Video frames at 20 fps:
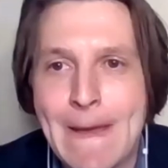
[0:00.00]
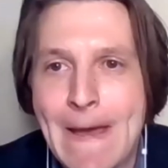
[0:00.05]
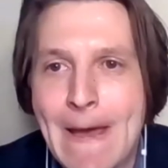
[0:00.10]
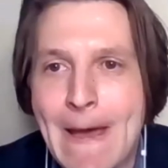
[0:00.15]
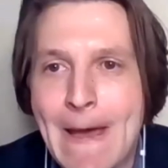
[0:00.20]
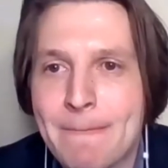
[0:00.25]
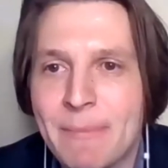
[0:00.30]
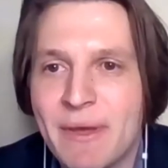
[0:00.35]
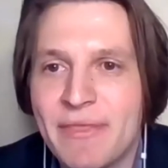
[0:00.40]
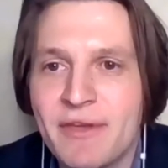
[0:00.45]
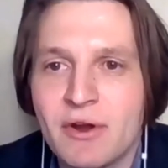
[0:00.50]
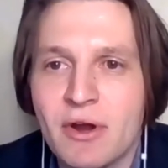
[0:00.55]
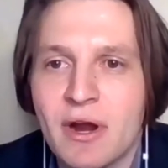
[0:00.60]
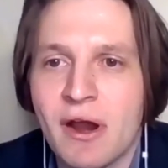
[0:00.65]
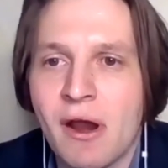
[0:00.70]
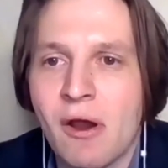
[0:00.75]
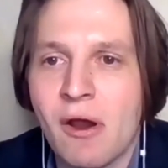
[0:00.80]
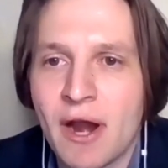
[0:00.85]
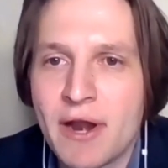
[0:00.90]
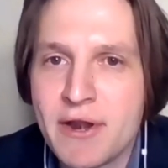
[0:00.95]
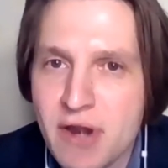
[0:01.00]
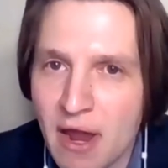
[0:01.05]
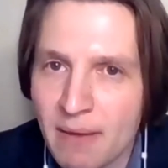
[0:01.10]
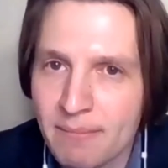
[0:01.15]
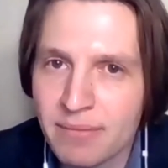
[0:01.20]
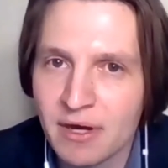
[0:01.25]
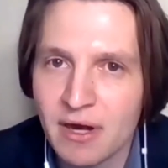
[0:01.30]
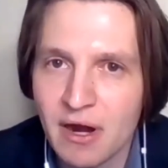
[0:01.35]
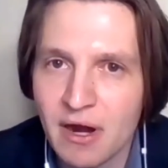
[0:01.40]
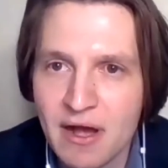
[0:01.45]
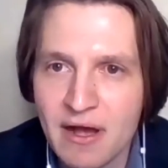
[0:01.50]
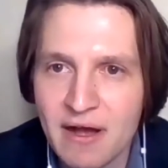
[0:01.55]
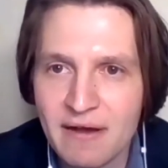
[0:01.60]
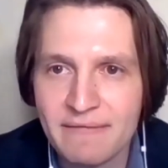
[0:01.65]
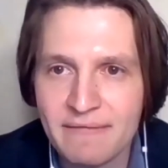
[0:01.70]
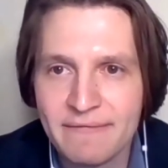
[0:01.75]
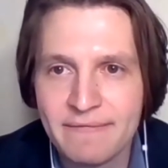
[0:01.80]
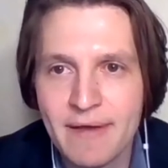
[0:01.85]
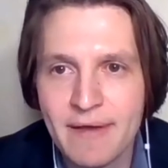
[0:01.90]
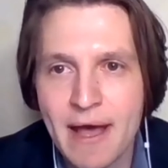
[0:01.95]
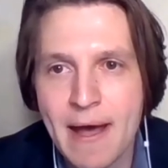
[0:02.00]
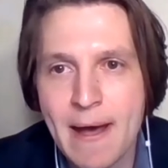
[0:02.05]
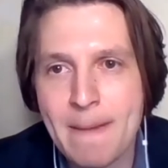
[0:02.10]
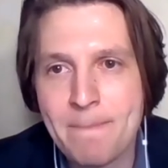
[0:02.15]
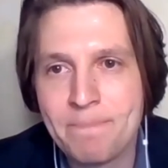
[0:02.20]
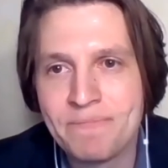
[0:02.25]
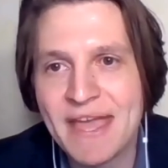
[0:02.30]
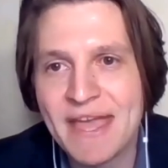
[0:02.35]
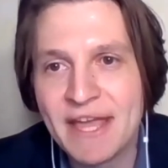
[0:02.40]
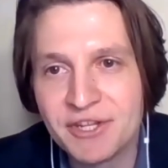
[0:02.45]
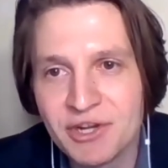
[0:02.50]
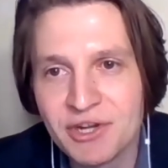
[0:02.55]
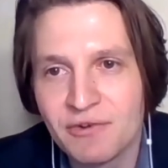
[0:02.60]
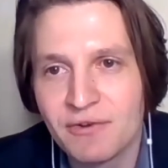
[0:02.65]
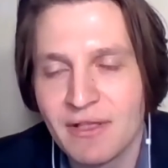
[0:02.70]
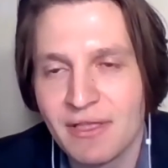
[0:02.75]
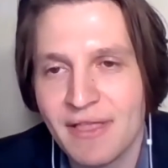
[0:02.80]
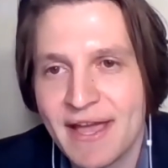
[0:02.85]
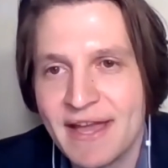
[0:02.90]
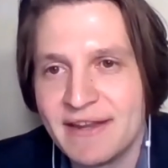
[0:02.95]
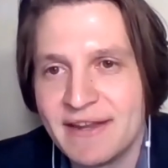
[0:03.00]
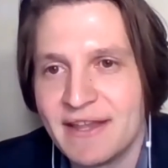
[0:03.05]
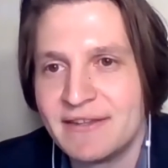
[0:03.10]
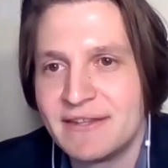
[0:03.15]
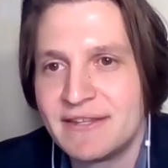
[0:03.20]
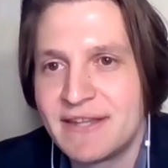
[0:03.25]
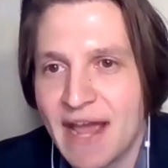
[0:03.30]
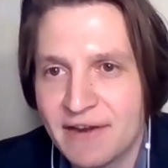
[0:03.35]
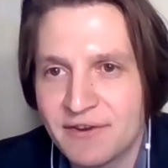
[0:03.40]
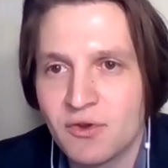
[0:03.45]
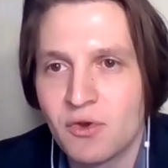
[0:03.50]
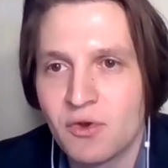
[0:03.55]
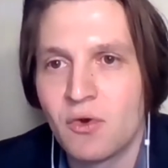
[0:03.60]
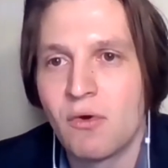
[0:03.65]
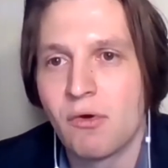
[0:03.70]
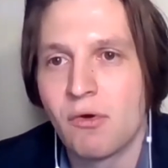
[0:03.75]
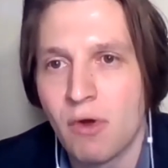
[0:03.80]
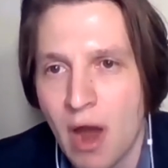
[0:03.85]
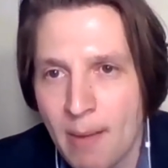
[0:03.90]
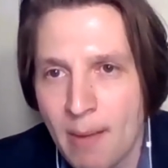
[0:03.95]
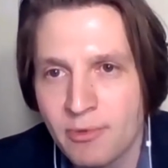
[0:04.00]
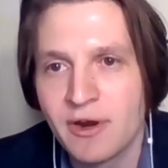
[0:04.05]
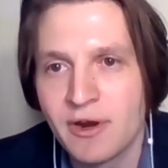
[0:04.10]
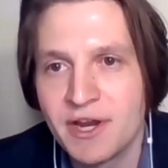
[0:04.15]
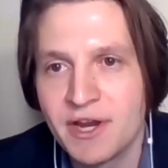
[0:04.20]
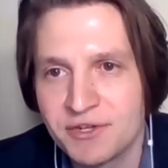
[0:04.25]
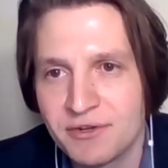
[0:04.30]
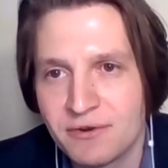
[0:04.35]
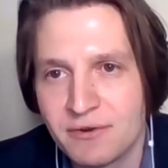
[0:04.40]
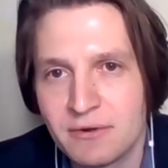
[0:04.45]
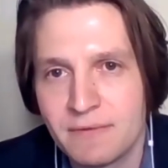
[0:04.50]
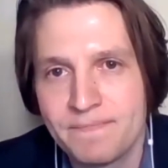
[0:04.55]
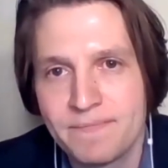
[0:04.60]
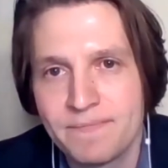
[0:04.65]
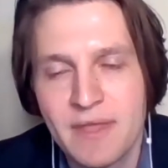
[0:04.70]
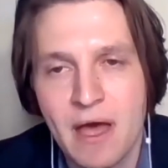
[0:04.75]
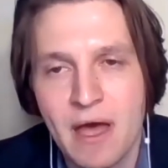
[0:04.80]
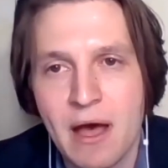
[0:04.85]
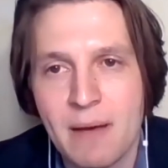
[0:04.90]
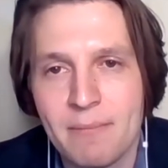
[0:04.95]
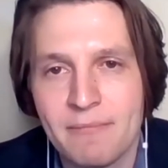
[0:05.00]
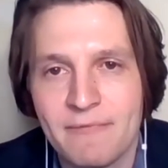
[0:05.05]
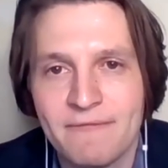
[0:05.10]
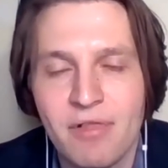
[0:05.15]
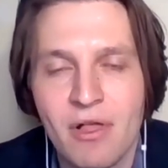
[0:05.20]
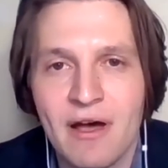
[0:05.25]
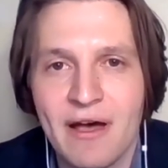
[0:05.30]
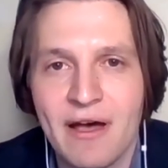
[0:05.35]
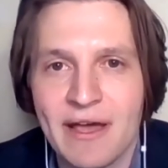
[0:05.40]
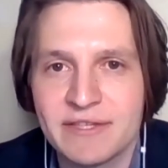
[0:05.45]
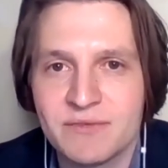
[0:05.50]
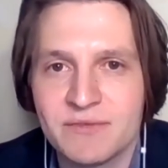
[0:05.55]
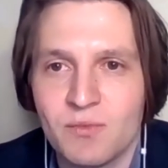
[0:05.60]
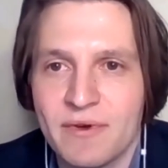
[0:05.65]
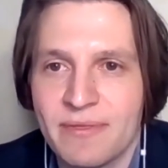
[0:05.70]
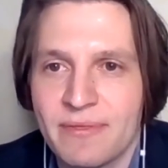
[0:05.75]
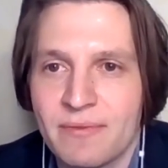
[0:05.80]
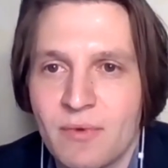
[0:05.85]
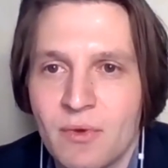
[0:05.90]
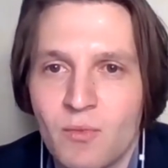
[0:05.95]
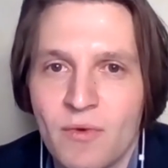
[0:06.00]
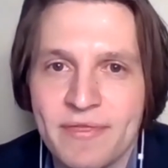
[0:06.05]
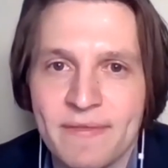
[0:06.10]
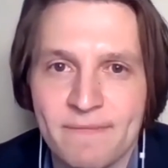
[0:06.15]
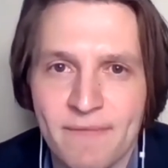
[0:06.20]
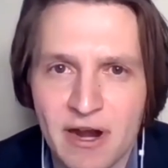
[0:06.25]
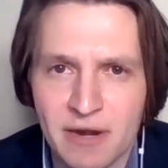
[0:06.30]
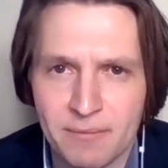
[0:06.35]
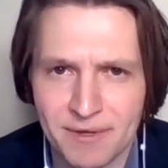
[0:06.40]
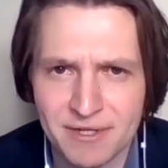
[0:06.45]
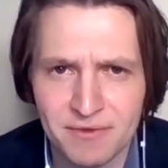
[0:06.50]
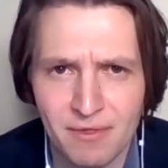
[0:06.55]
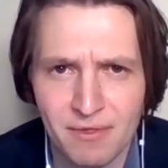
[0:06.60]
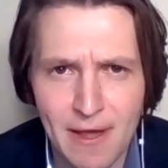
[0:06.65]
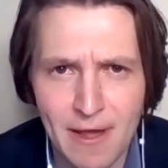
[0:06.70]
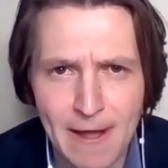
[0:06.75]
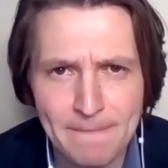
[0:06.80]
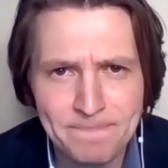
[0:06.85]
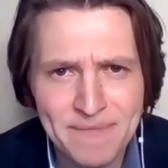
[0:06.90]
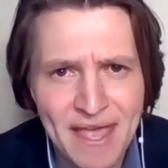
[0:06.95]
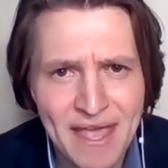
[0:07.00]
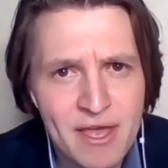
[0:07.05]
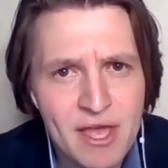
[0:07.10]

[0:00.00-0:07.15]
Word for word: Um, and there are a number of um, interrelated technical or operational um, flaws with, with environmental law.